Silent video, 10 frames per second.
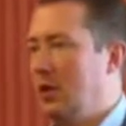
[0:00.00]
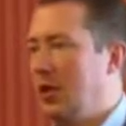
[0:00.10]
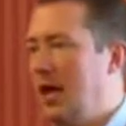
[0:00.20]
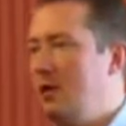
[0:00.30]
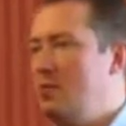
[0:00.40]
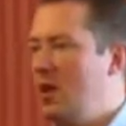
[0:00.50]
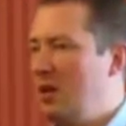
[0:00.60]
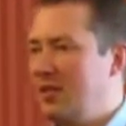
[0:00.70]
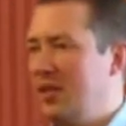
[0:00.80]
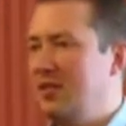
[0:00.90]
Okay? We don't
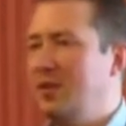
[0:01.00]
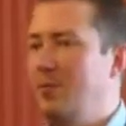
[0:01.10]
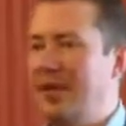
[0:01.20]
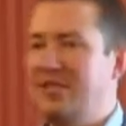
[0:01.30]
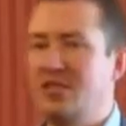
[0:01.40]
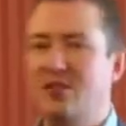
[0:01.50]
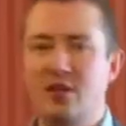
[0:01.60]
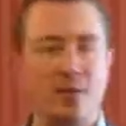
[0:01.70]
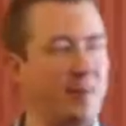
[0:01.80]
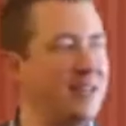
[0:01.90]
need to go into the complexities of it.
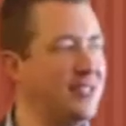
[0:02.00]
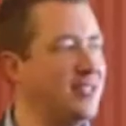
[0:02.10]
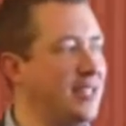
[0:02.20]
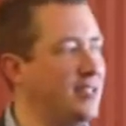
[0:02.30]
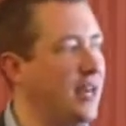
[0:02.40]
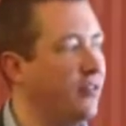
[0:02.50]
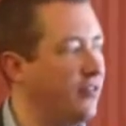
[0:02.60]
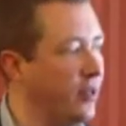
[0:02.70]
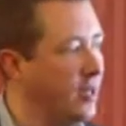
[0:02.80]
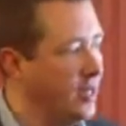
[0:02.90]
It basically says
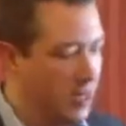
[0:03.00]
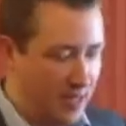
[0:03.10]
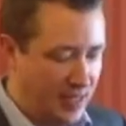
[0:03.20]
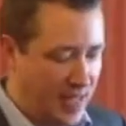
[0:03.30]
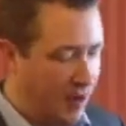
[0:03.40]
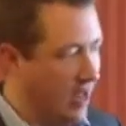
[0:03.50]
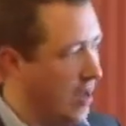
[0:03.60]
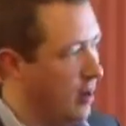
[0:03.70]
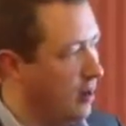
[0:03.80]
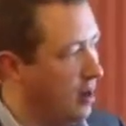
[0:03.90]
this. Down
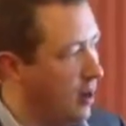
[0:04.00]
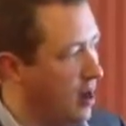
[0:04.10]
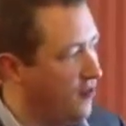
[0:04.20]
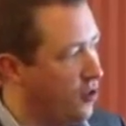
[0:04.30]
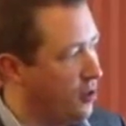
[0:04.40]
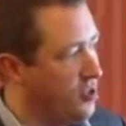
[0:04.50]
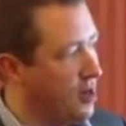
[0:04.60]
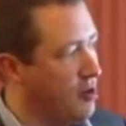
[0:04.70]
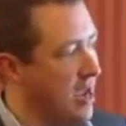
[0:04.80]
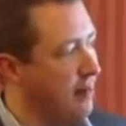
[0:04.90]
here, I've got
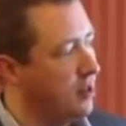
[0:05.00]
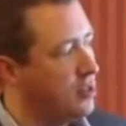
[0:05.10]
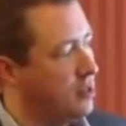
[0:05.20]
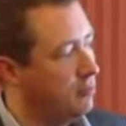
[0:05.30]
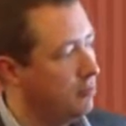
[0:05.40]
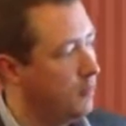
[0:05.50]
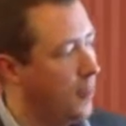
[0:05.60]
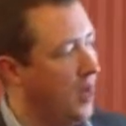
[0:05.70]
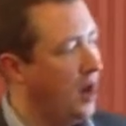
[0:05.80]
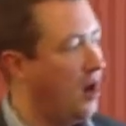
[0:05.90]
Sony Ericsson.
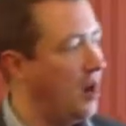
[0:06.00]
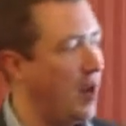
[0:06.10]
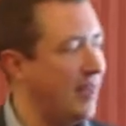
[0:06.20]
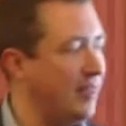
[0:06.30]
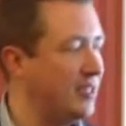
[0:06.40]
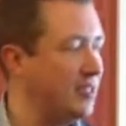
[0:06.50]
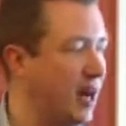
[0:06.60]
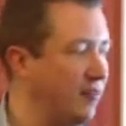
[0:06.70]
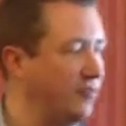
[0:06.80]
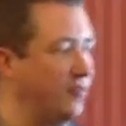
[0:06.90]
I like their stuff